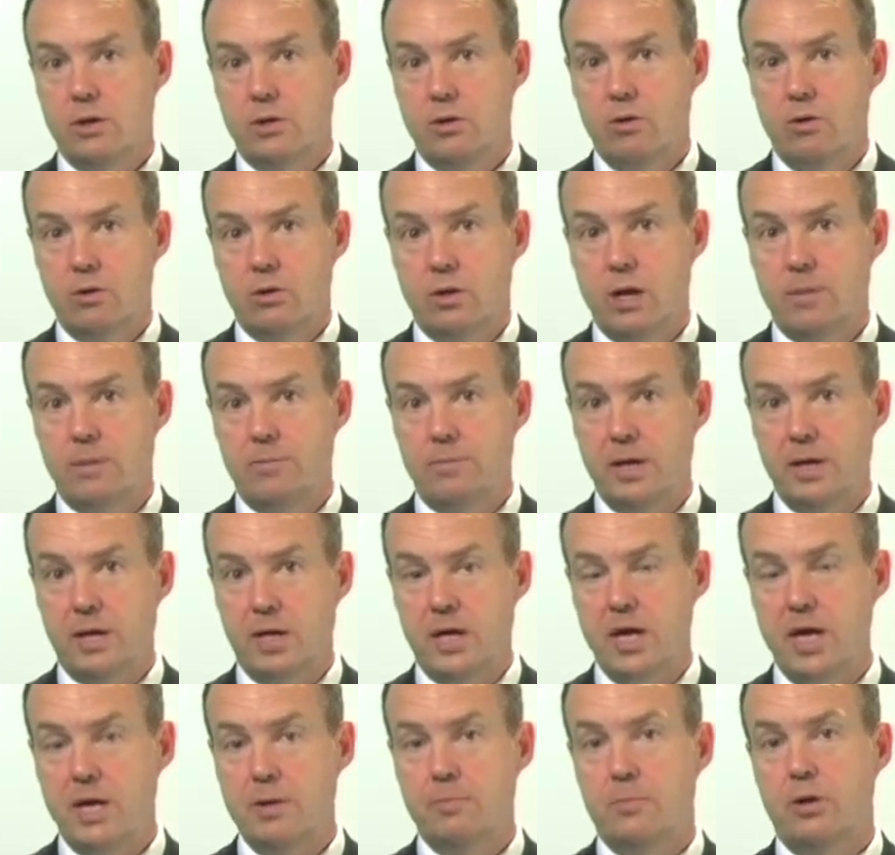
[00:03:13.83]
hook up a
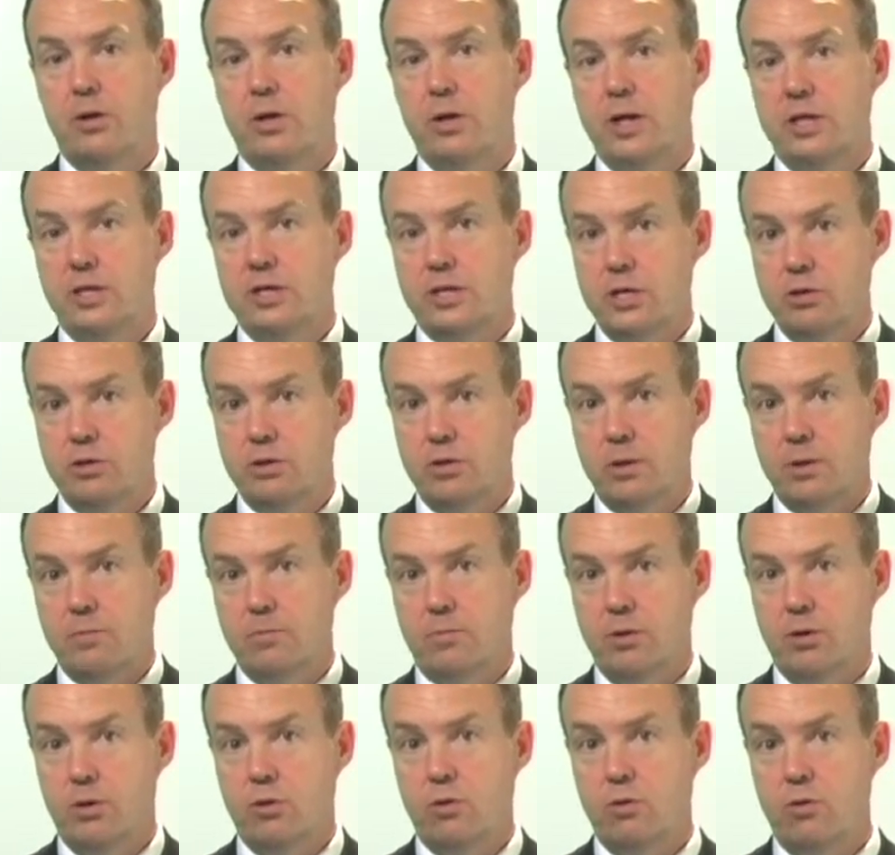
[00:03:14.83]
cable and then you can
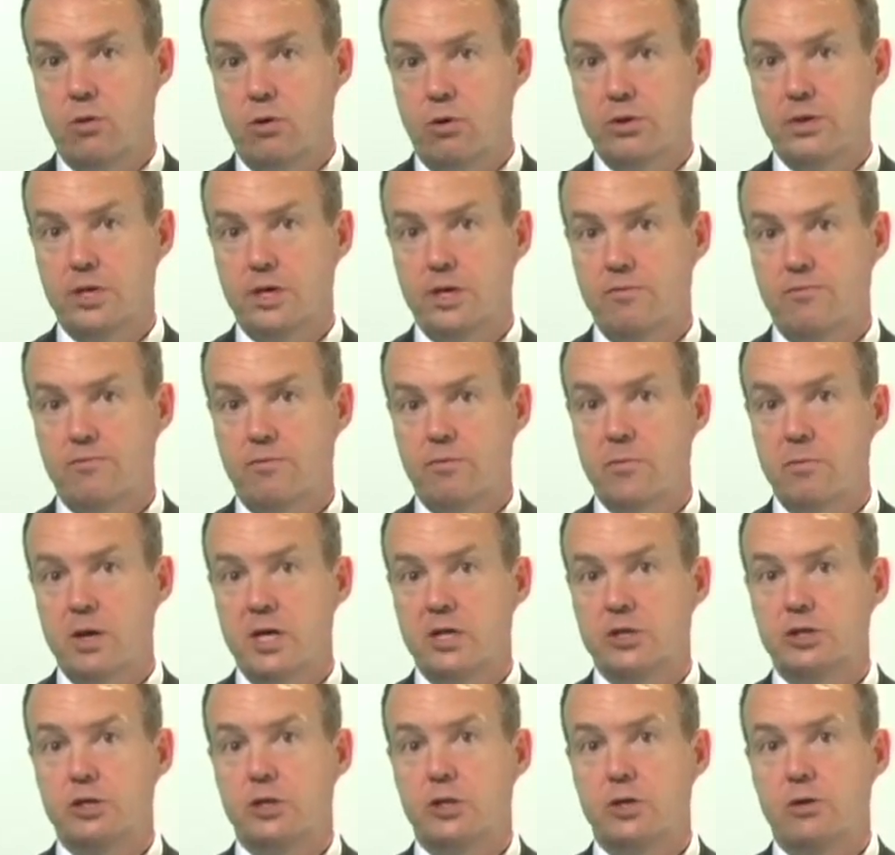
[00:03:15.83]
pull all the
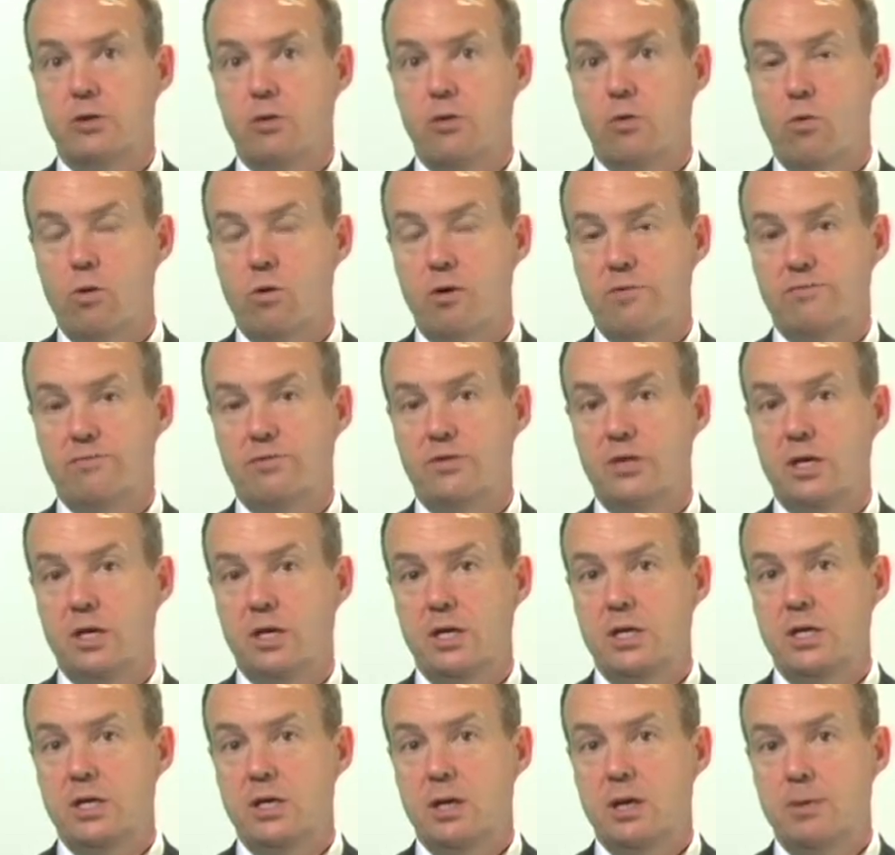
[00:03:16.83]
information off
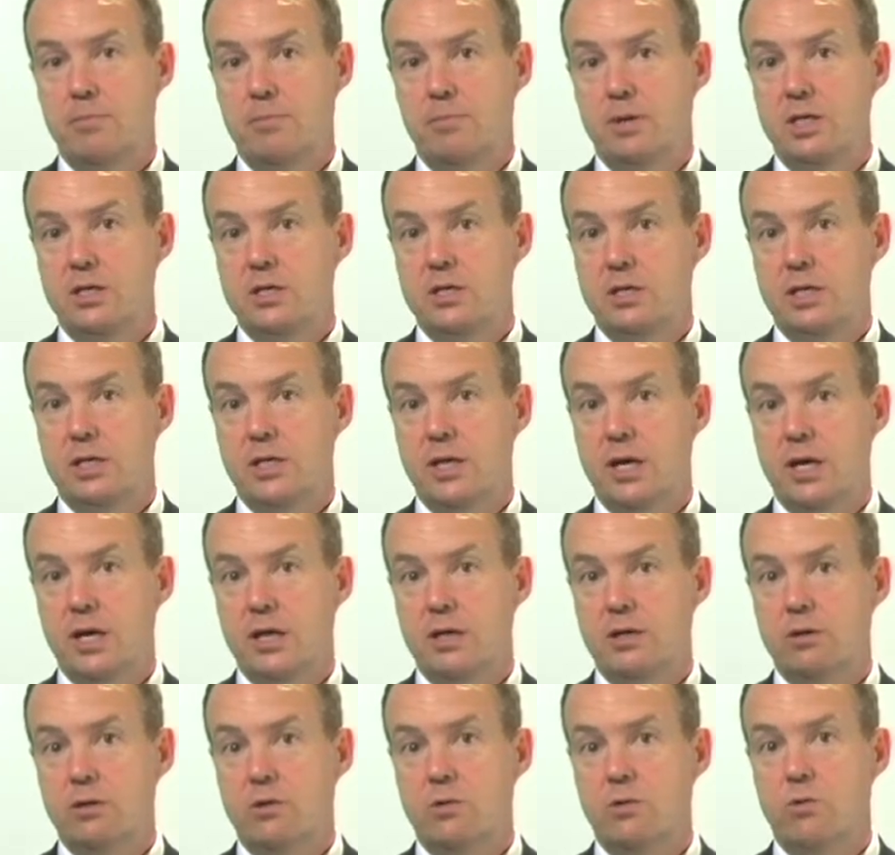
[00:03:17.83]
the
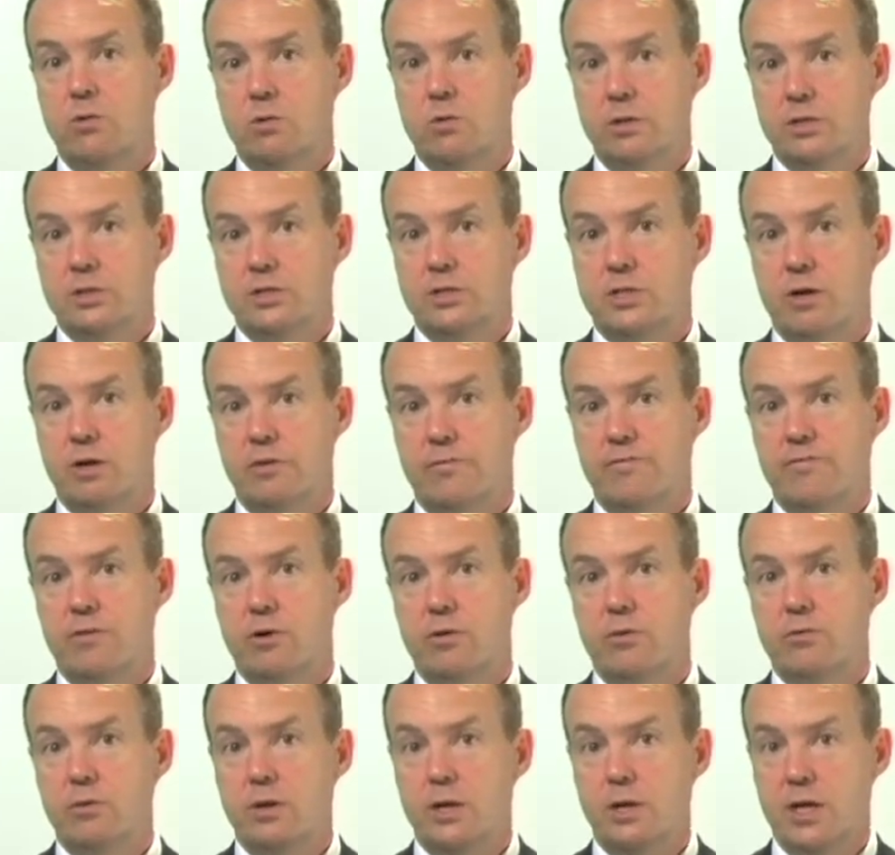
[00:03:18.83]
PDA or the cell
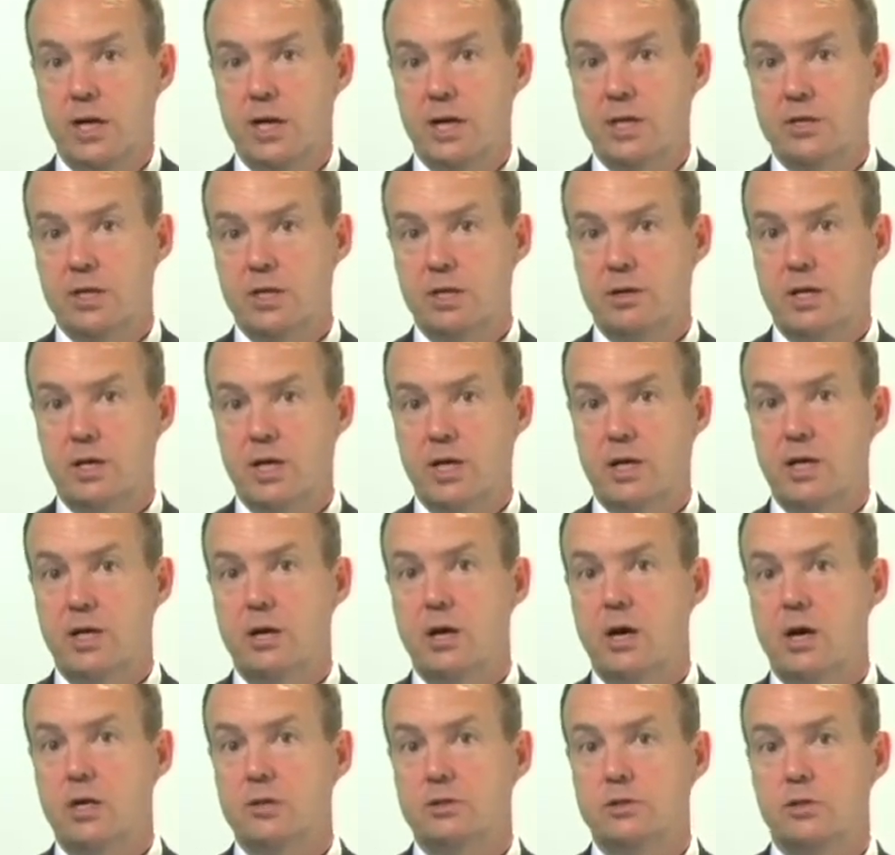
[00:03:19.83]
phone and then get it
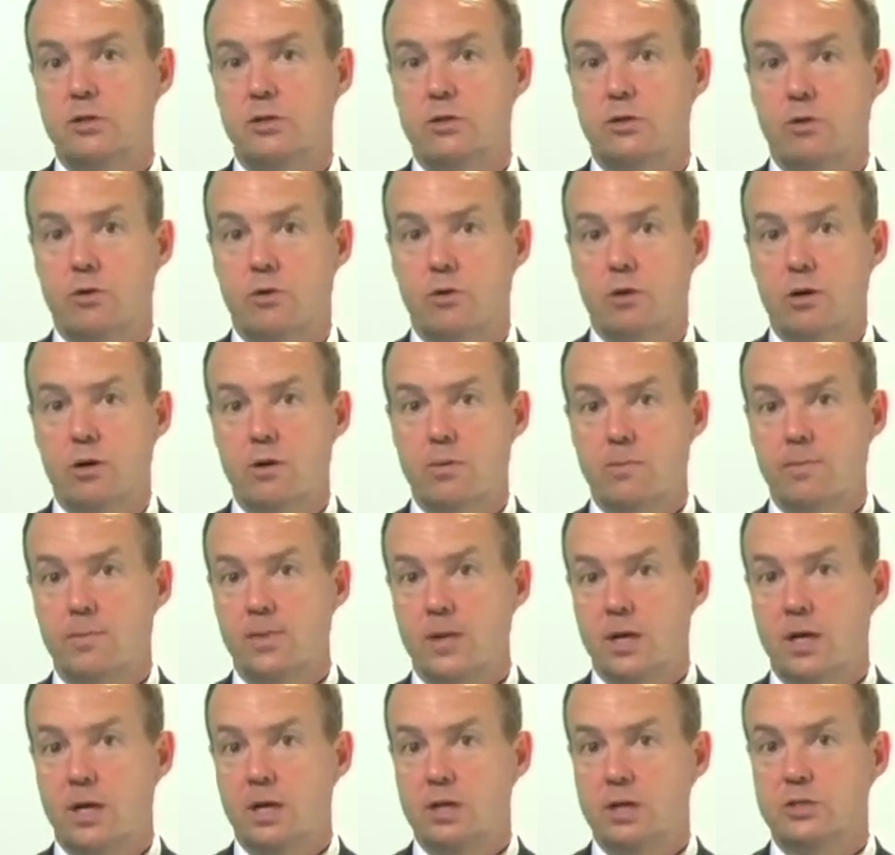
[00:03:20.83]
onto your
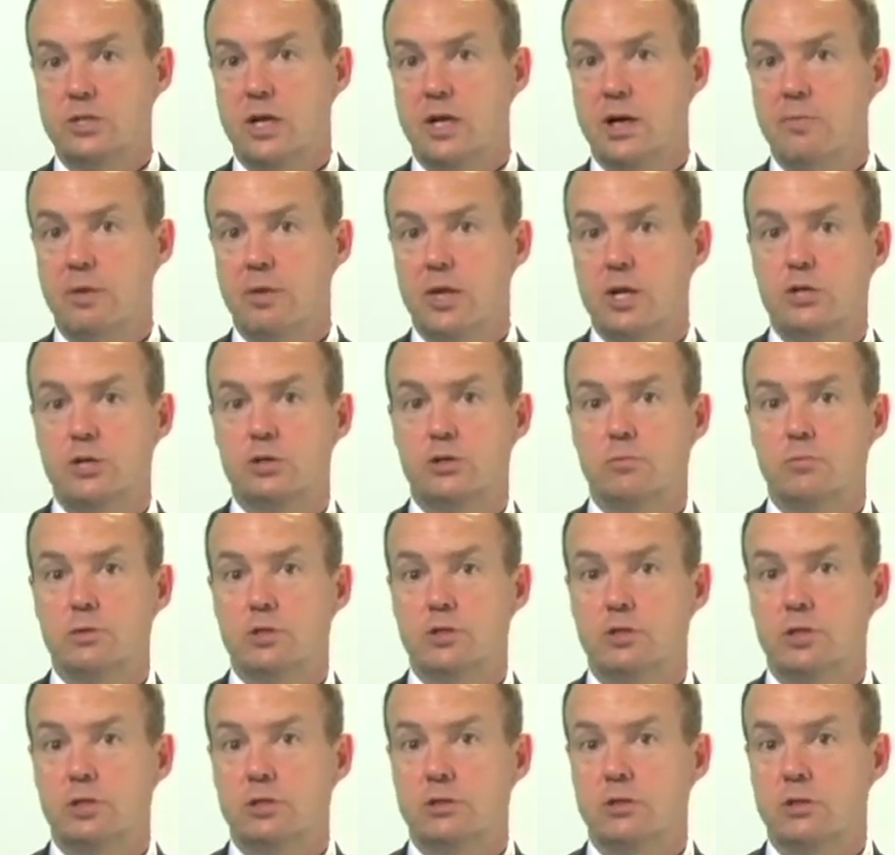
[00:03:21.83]
examination
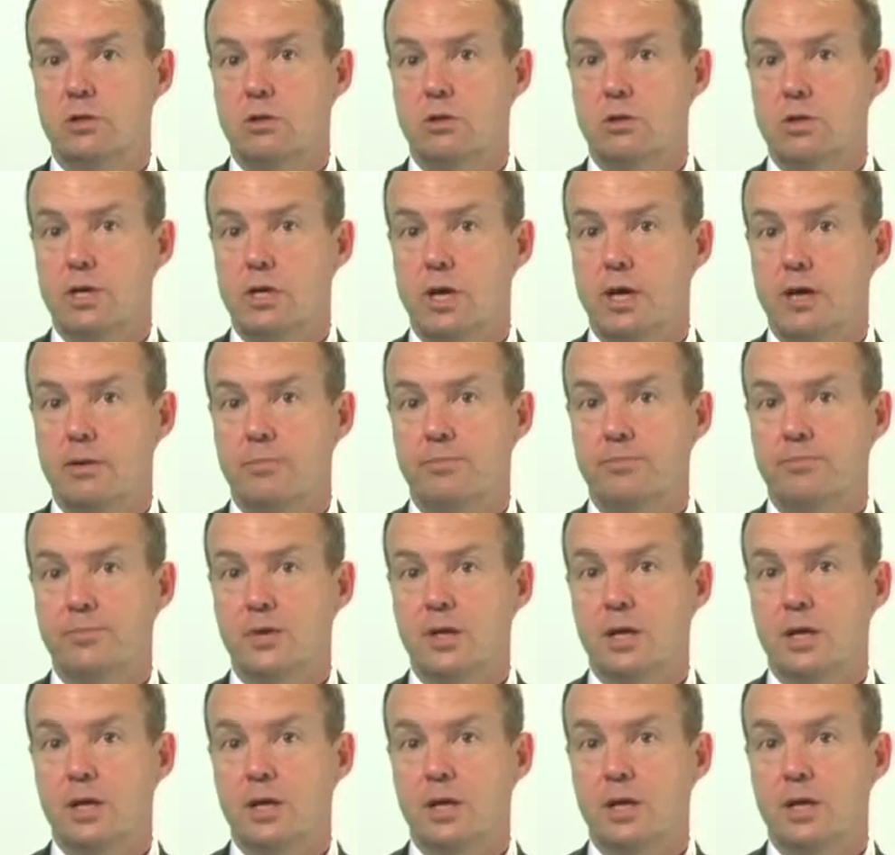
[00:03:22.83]
machine to look at.